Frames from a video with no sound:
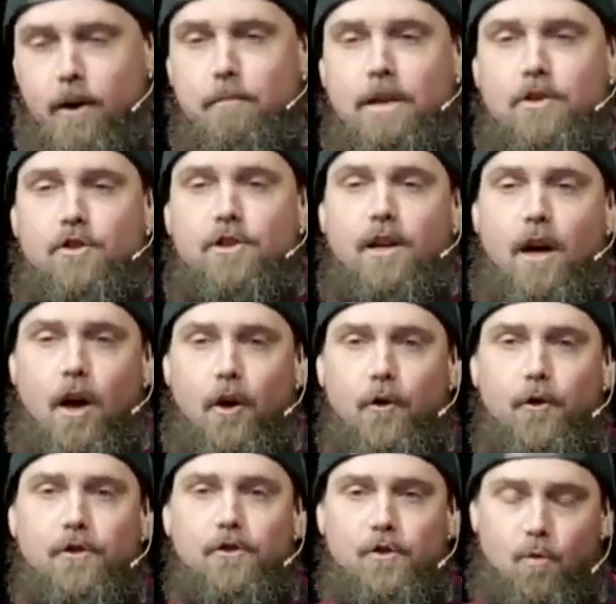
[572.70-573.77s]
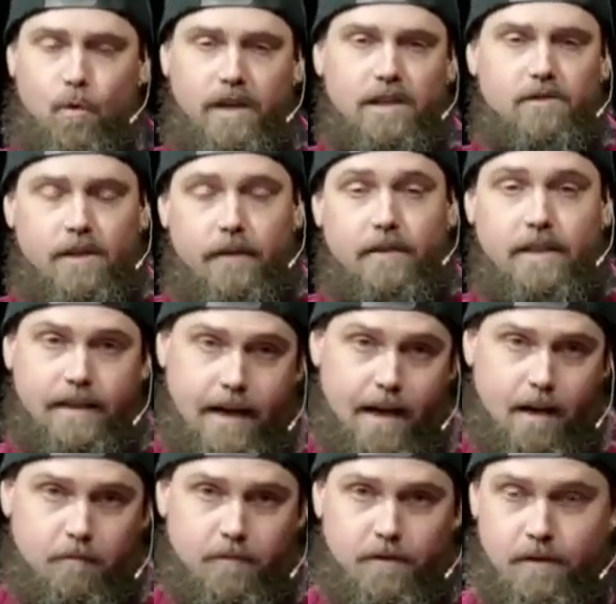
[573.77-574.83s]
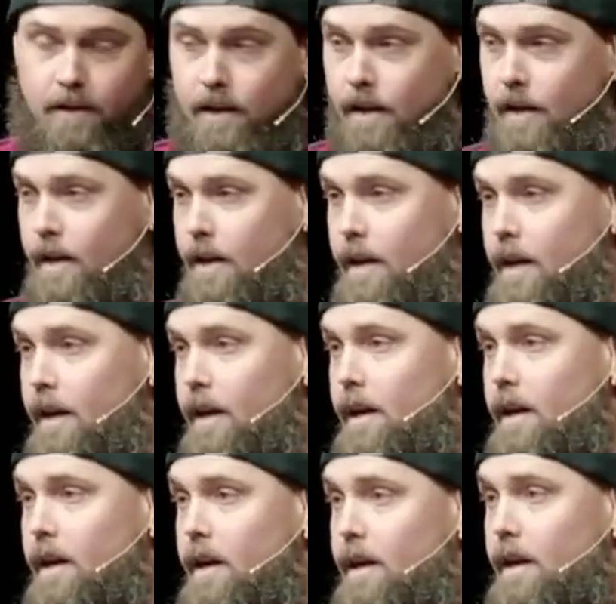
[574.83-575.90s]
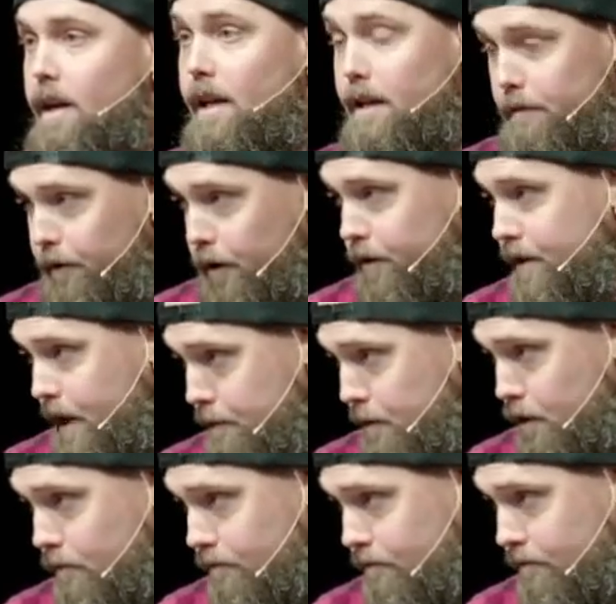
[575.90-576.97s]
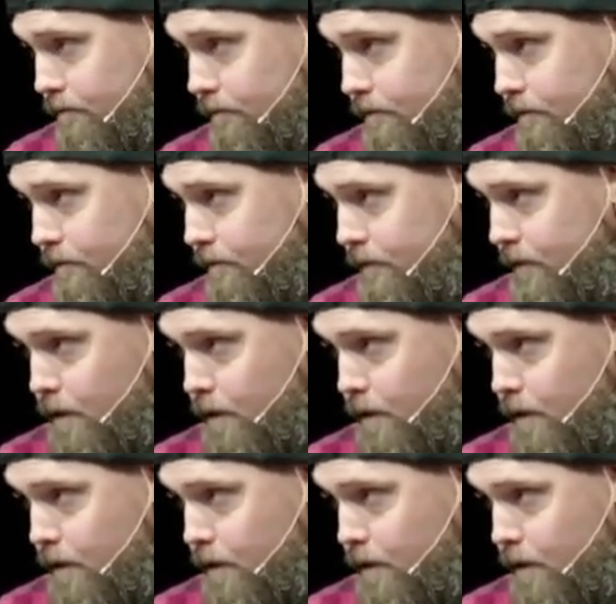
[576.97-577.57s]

mentioned 127 times in 1 Samuel, the